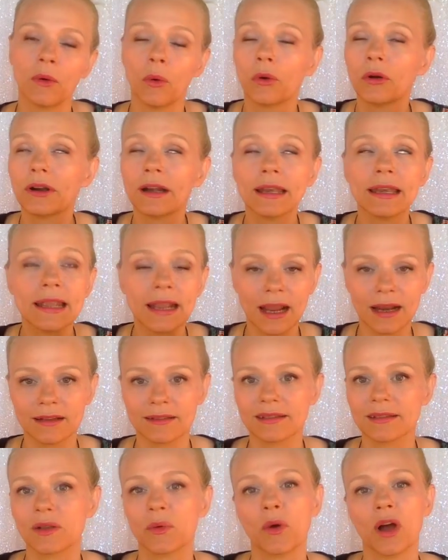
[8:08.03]
or any kind
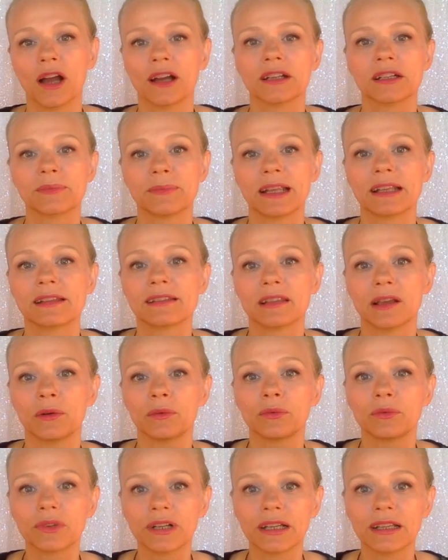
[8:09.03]
of squash makes
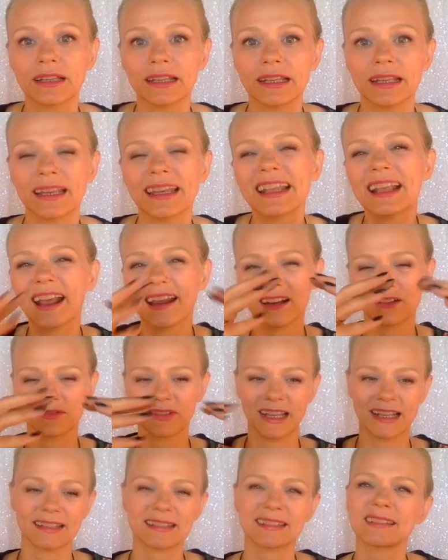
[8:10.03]
any kind of
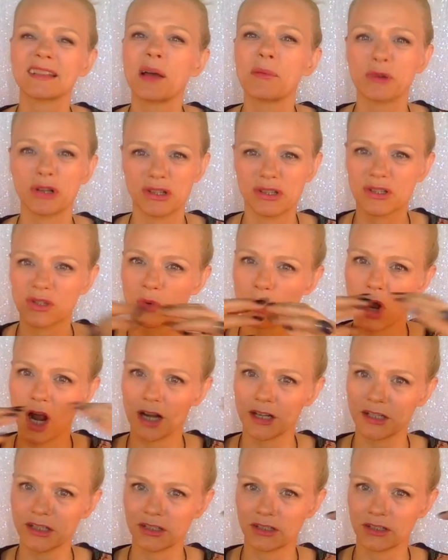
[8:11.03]
like summer squash,